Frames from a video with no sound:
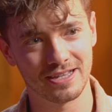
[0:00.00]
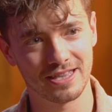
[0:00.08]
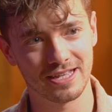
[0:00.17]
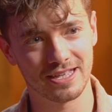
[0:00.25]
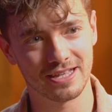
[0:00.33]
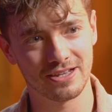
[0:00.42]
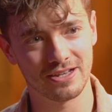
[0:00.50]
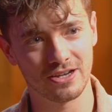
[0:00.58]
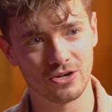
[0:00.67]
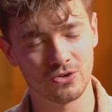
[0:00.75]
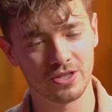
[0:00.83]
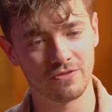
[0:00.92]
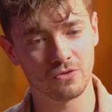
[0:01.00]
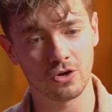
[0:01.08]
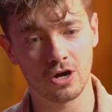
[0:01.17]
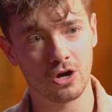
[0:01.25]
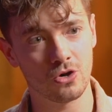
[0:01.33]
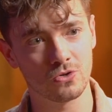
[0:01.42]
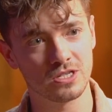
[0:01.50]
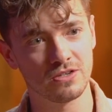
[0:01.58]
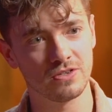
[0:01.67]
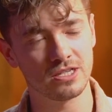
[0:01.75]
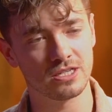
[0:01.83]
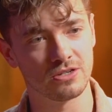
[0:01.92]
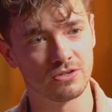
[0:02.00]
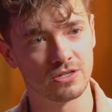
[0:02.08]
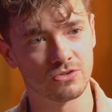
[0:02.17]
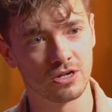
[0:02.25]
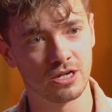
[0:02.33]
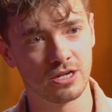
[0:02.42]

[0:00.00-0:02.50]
I think that, they've got a whole TV series, right?